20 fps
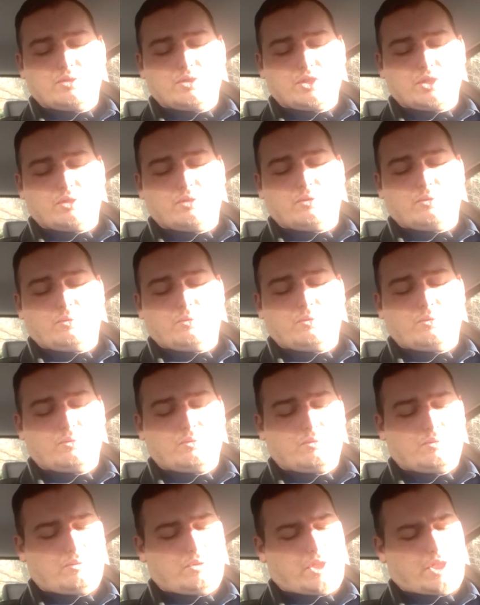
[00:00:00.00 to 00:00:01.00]
So
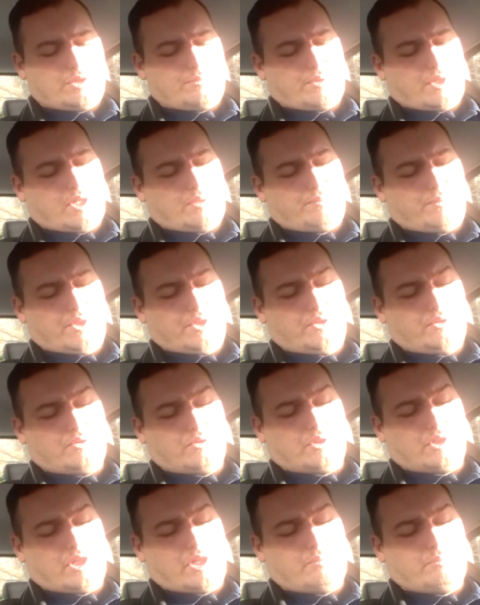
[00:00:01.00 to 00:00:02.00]
that's my opinion
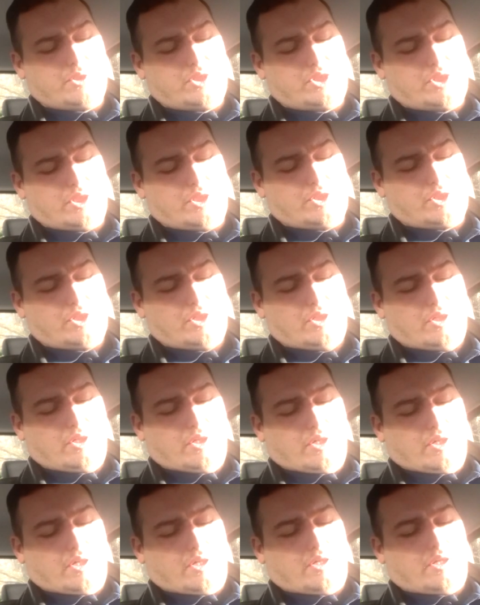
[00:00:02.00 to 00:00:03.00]
on climate change,
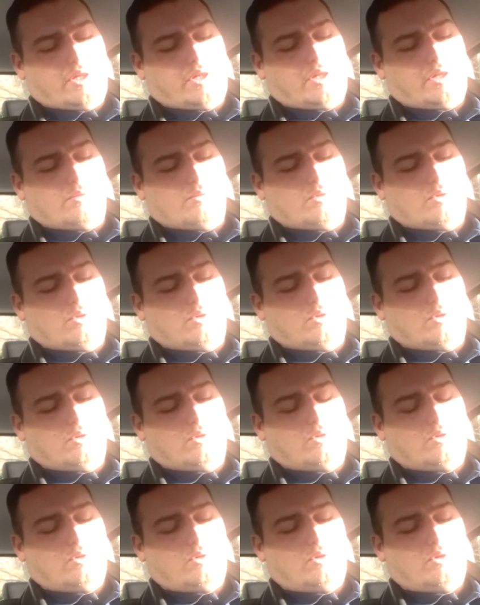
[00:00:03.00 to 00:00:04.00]
and I will
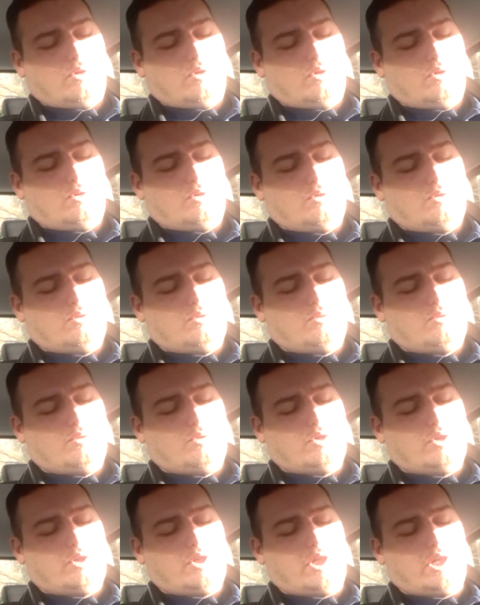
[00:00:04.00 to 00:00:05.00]

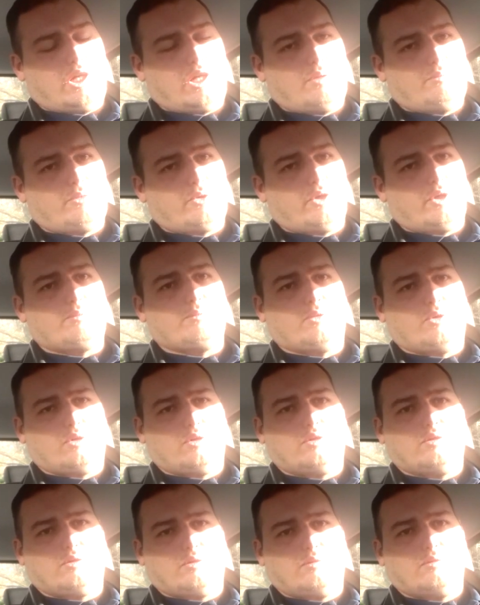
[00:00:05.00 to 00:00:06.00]
elaborate more
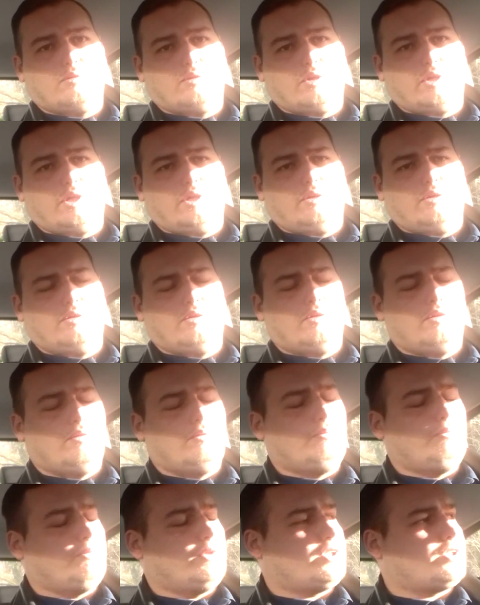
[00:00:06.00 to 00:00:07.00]
on
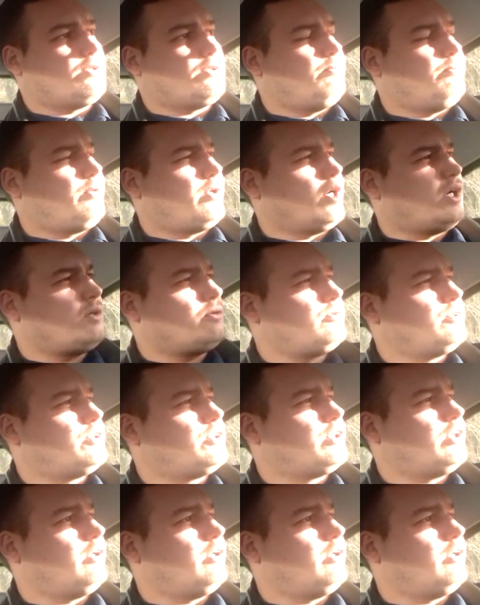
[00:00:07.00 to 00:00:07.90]
Mr. Brown's